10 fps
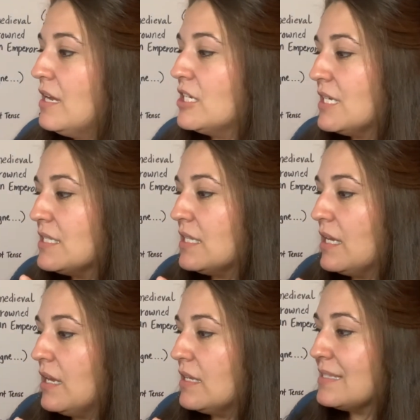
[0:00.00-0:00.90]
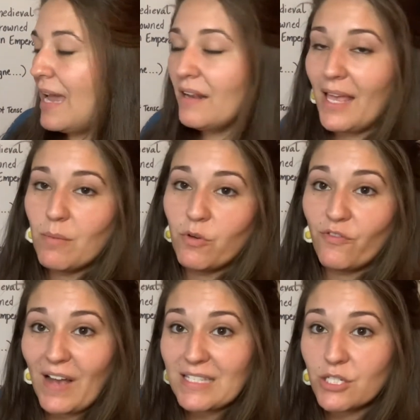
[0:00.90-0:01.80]
does the satellite move
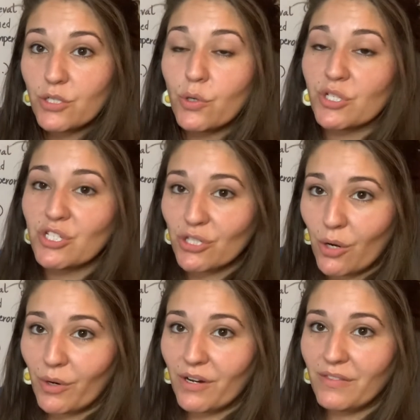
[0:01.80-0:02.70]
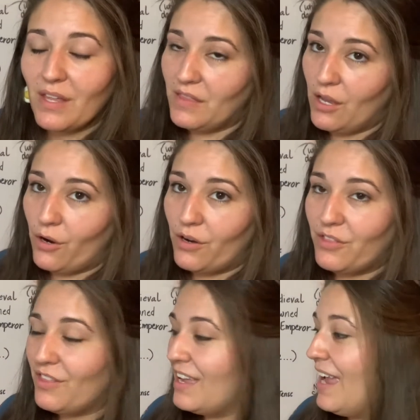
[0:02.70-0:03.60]
faster or slower than the
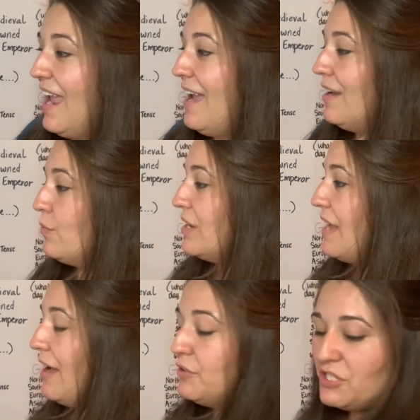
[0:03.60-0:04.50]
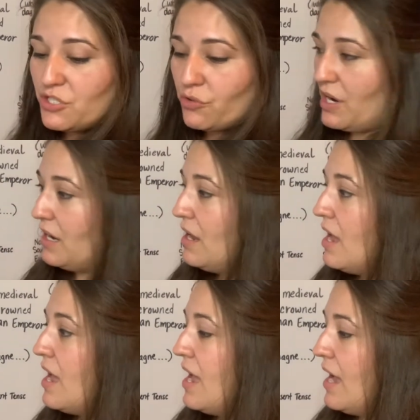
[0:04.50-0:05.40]
Earth? And we held a string,
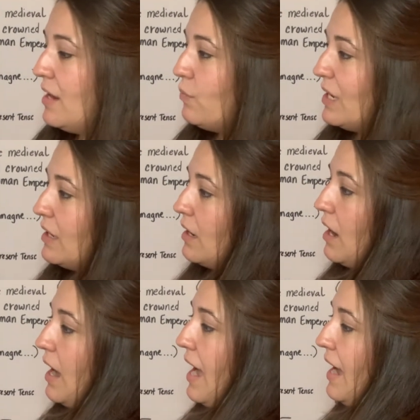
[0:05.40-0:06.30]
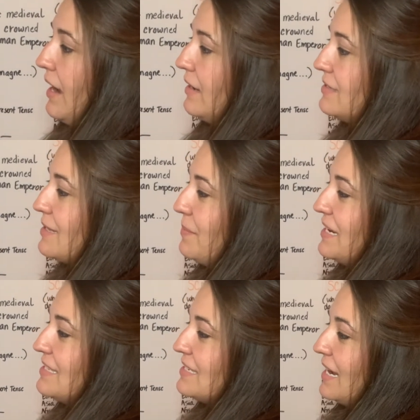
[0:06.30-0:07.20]
and we had
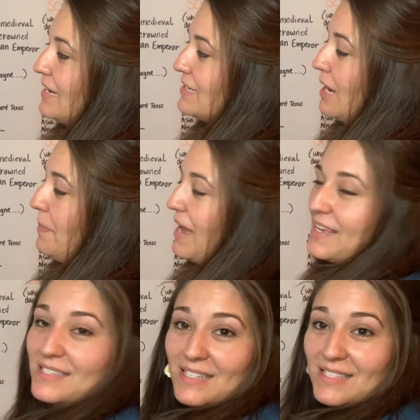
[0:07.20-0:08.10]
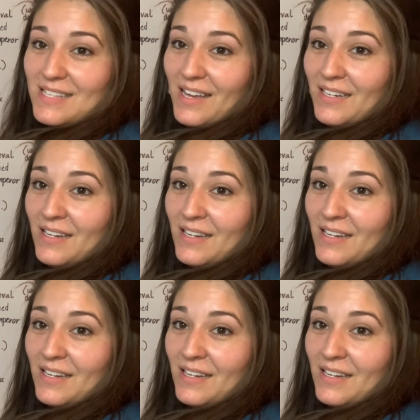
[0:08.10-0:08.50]
somebody stand up as the sun.